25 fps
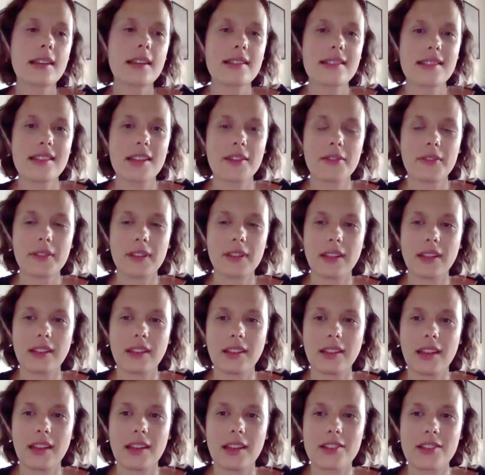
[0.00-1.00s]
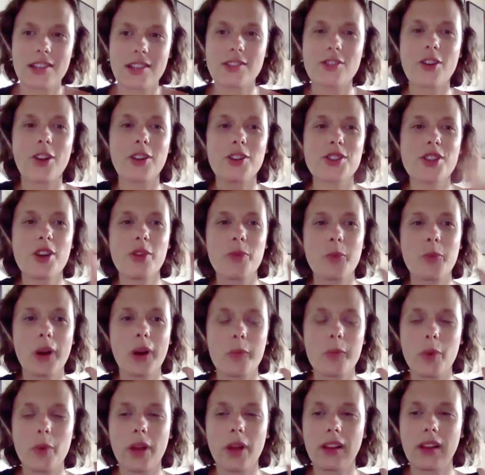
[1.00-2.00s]
yes, definitely. And just also
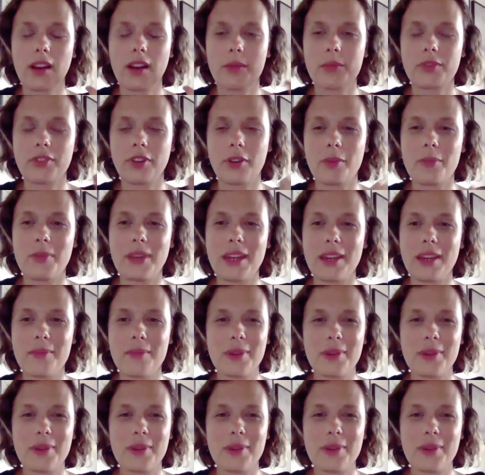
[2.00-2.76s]
warm welcome from me